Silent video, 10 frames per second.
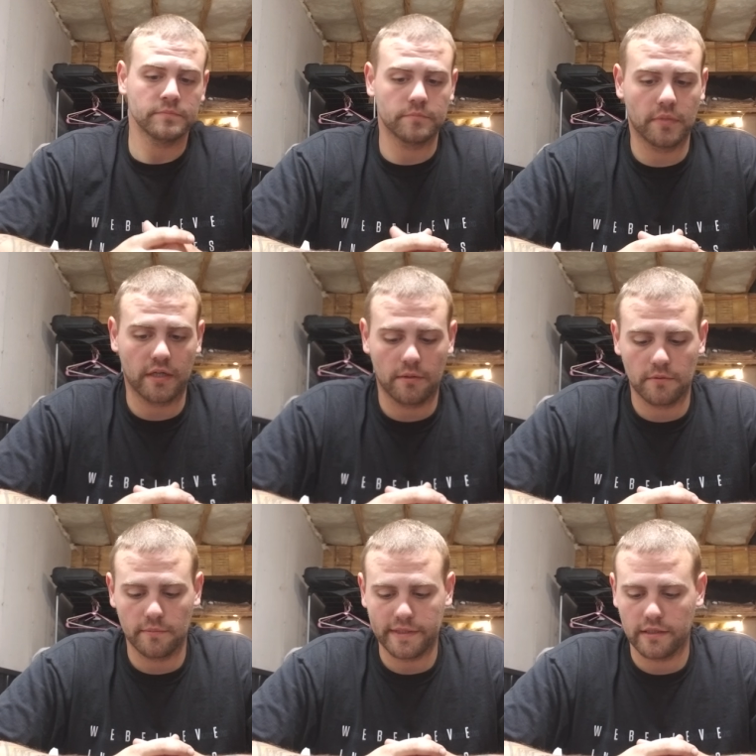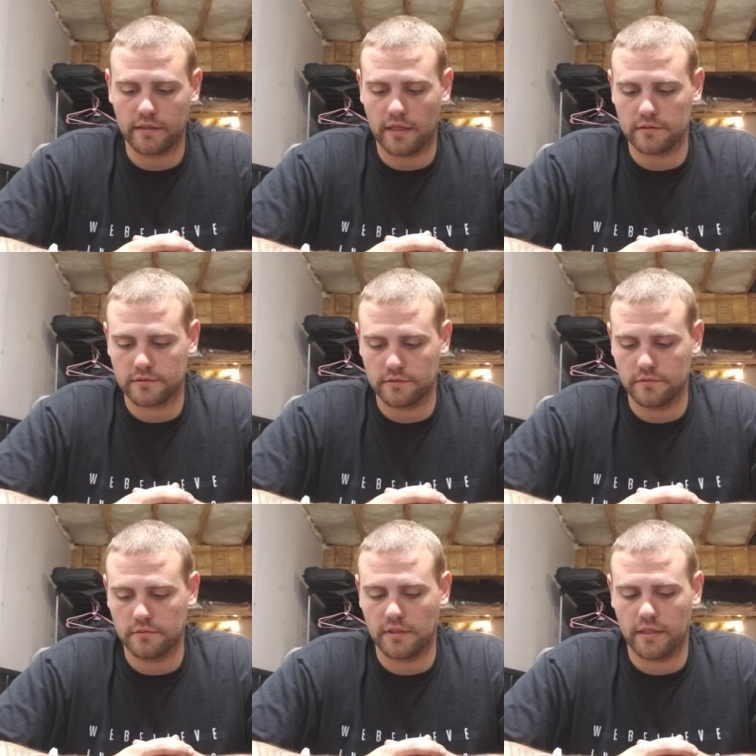But I will be getting out
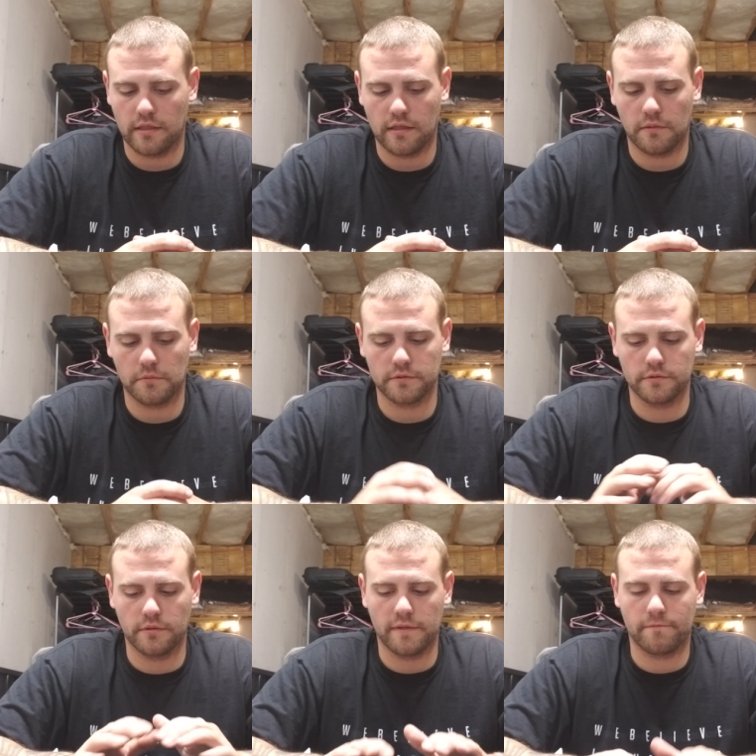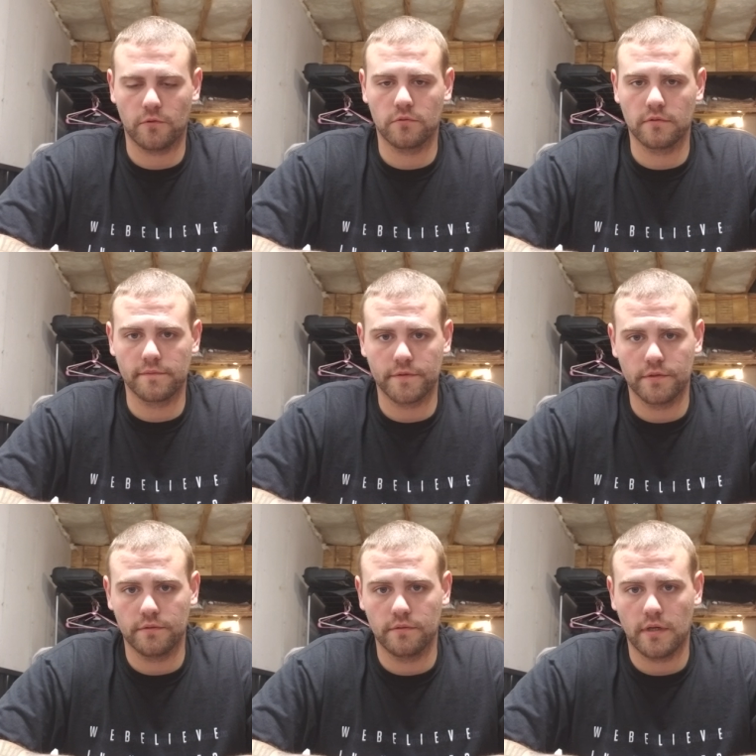soon, and I will do a full
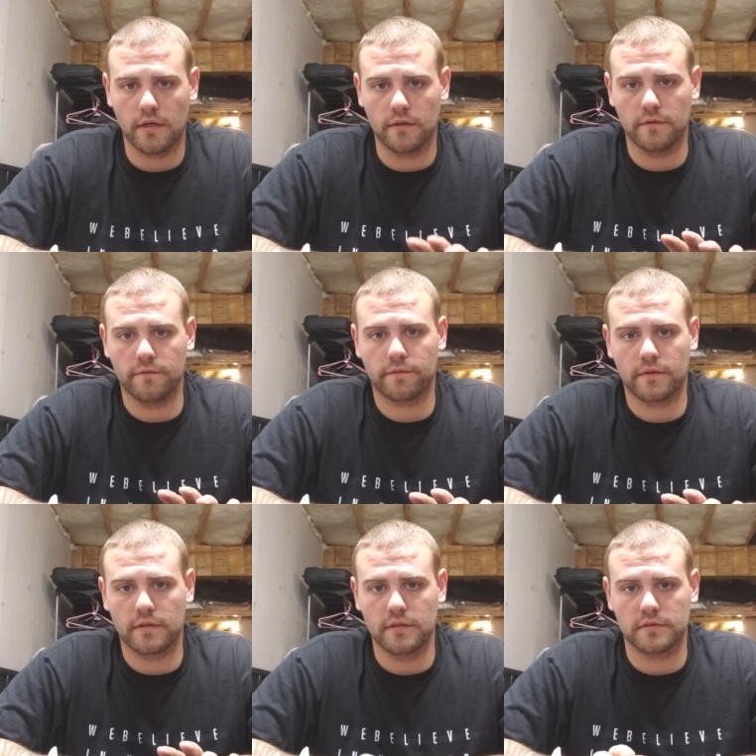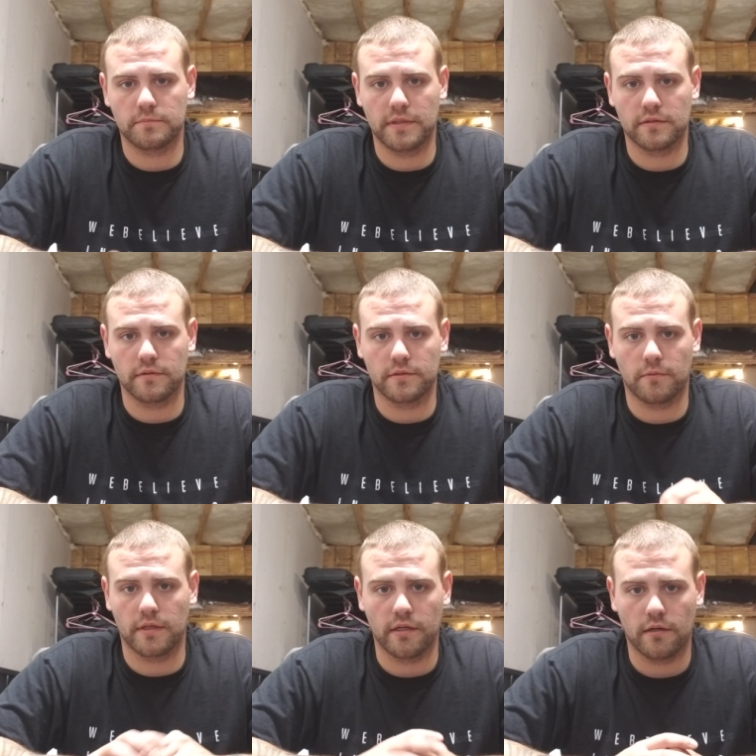review of this
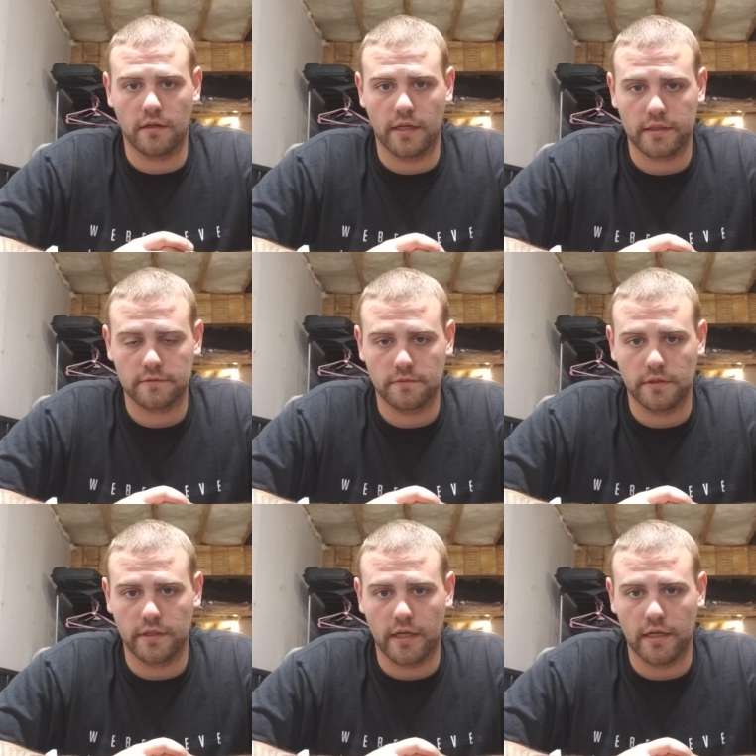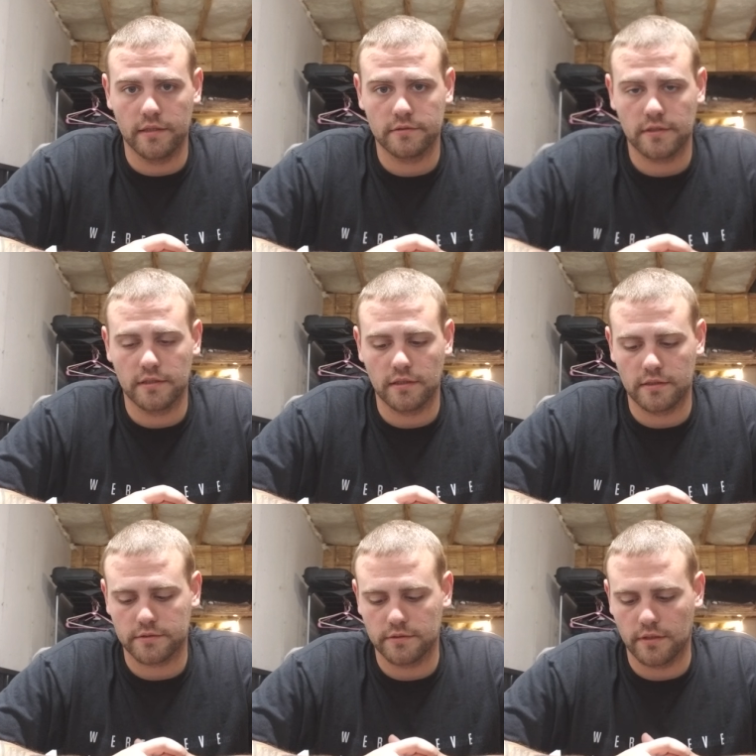P320rx for you guys and
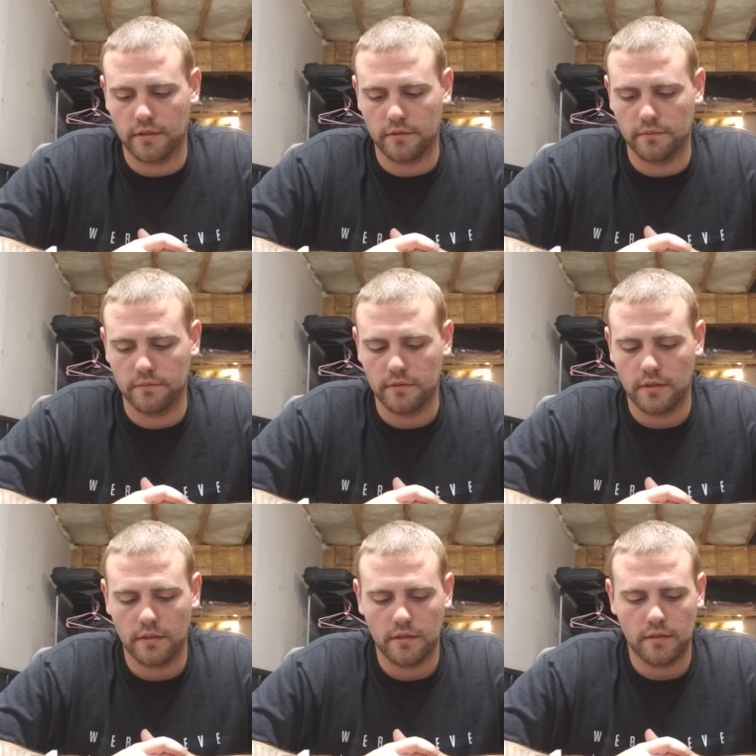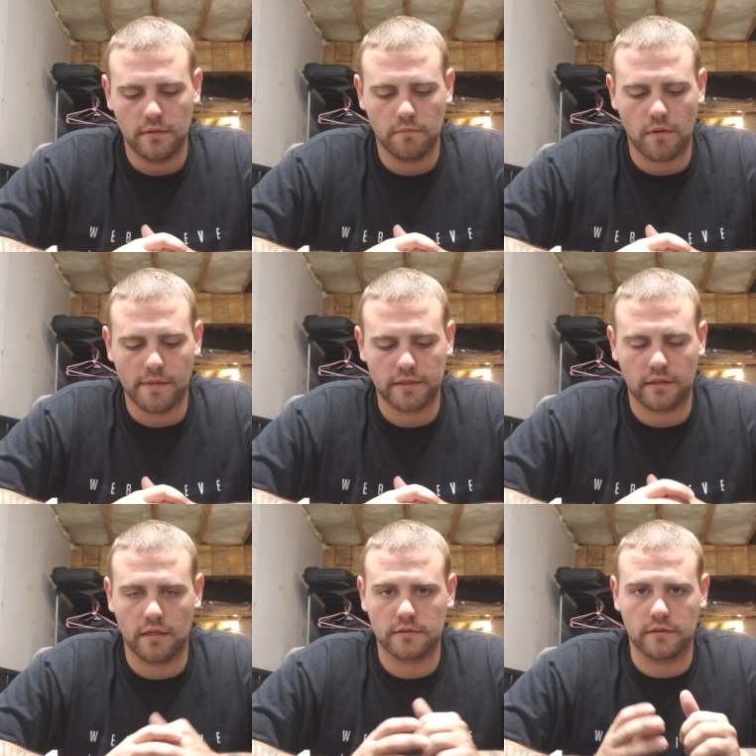let you know what my
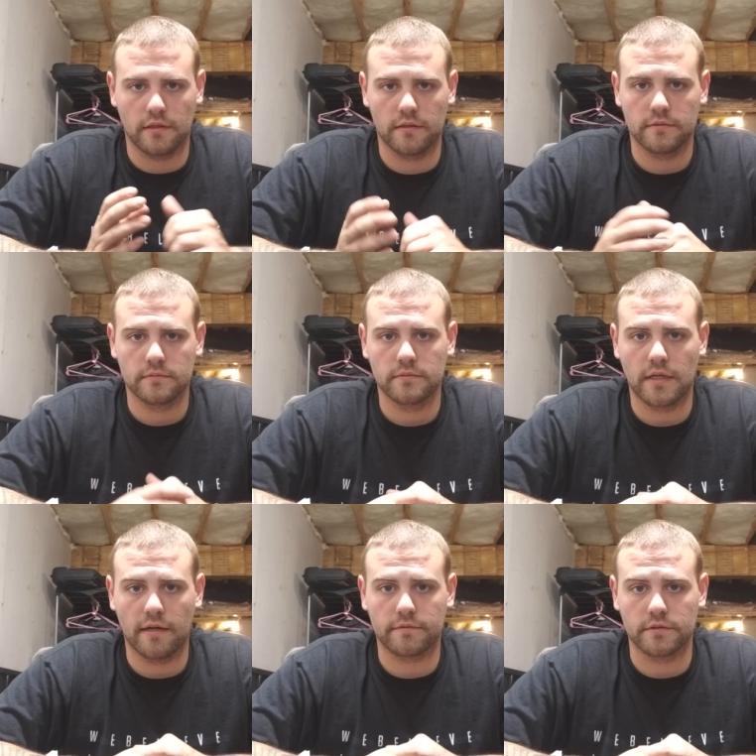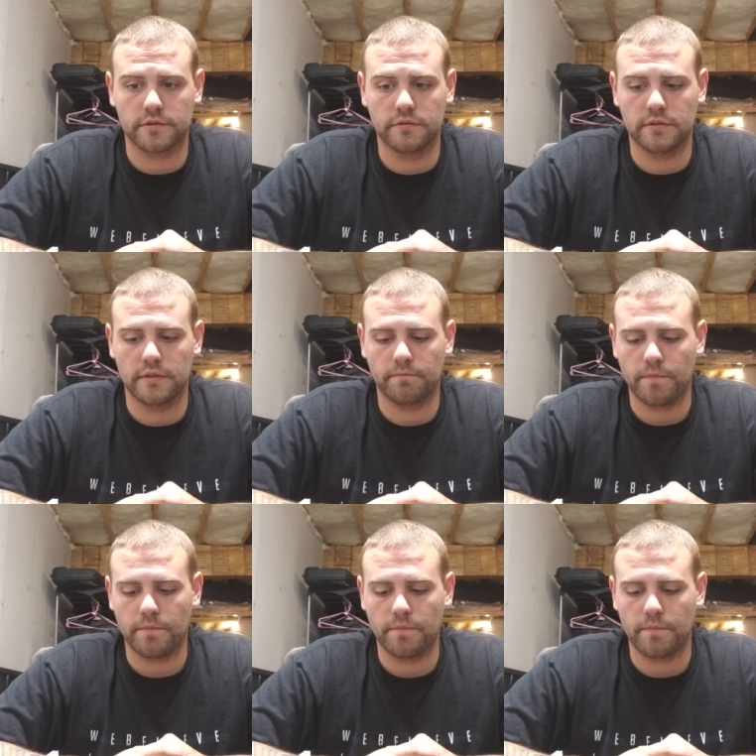thoughts are after shooting it.